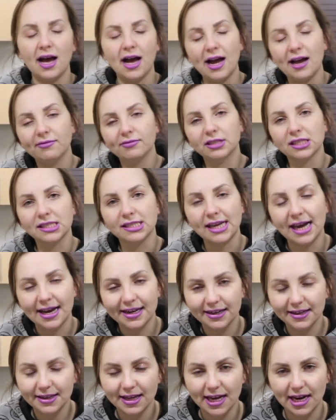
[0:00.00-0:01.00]
I've
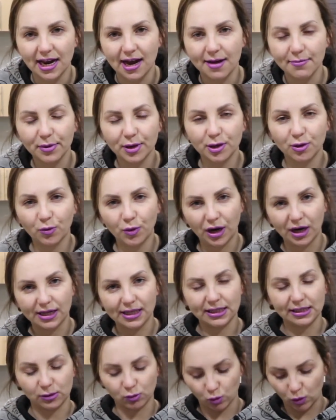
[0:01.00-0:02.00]
decided that I'm going to wear
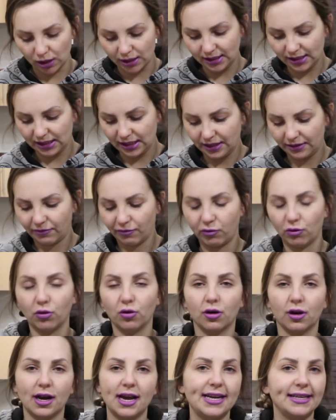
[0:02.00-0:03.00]
this onesie
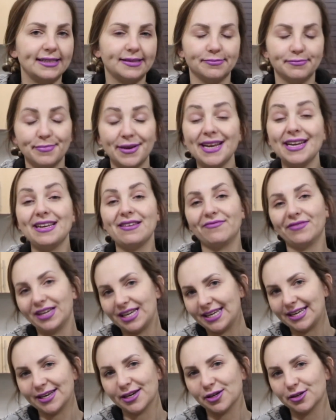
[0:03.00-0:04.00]
for as many
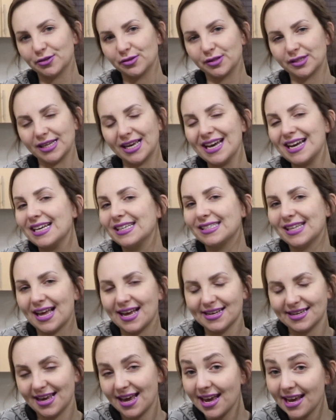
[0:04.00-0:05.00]
videos as
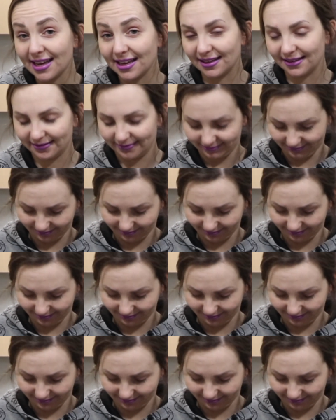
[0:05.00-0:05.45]
I can.